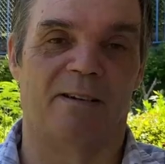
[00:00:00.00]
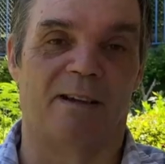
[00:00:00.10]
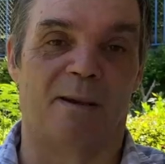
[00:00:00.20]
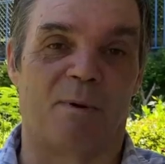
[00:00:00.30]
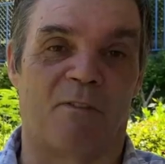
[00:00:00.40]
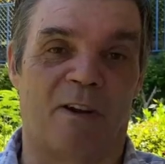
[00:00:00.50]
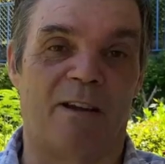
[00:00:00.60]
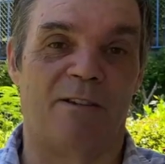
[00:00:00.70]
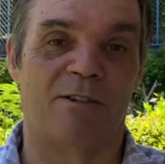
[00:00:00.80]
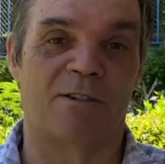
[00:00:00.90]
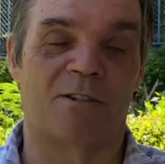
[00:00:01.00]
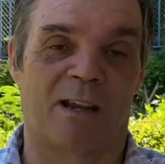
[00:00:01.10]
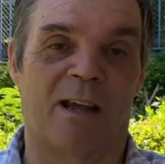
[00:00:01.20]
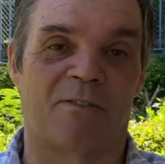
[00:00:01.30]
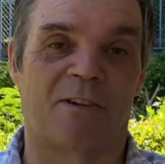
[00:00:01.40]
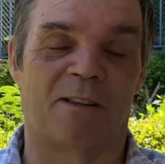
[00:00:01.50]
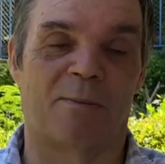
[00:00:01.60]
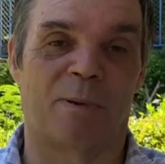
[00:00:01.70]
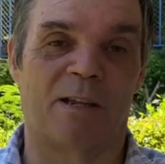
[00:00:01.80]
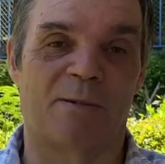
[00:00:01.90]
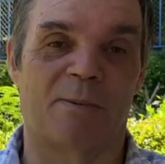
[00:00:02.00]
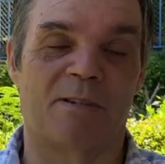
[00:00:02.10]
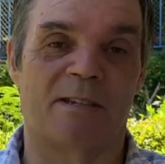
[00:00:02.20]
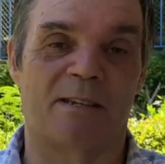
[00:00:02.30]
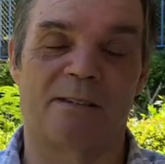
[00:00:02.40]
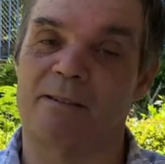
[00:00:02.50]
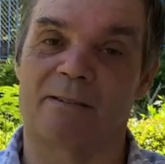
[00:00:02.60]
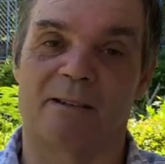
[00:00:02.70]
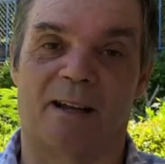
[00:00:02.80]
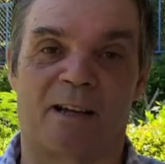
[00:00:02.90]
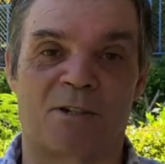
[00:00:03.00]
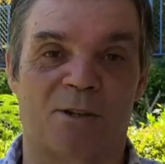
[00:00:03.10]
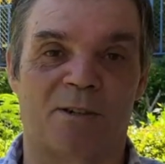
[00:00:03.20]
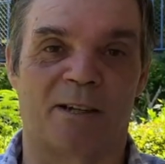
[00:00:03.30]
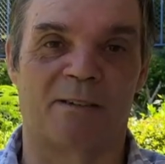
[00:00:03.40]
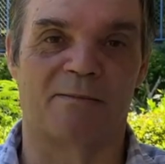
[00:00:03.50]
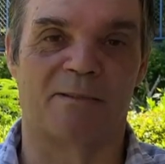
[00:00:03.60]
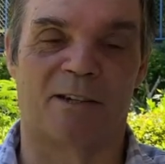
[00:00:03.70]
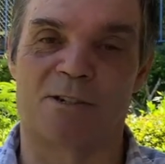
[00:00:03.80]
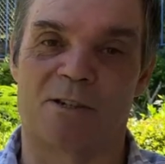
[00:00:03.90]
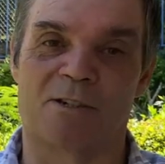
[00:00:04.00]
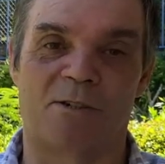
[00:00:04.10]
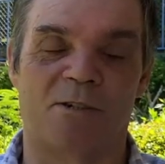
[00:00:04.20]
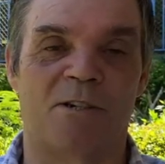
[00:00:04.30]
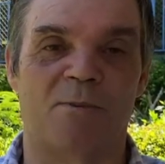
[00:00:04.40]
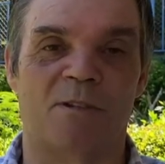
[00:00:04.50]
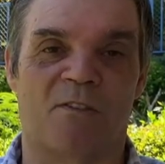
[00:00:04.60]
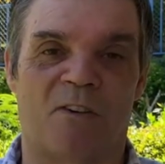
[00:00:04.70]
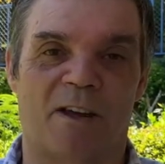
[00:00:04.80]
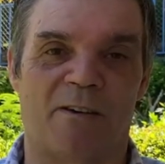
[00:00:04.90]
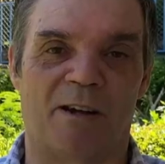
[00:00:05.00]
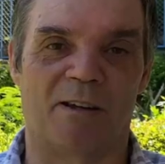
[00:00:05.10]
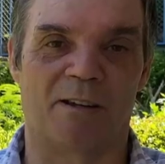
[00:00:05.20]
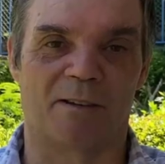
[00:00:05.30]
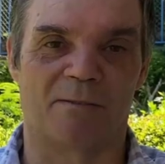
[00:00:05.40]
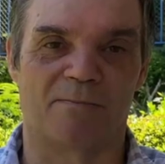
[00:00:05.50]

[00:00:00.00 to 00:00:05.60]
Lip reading: And my friend just laughed at the policeman and says, I told you she was a fiery girl.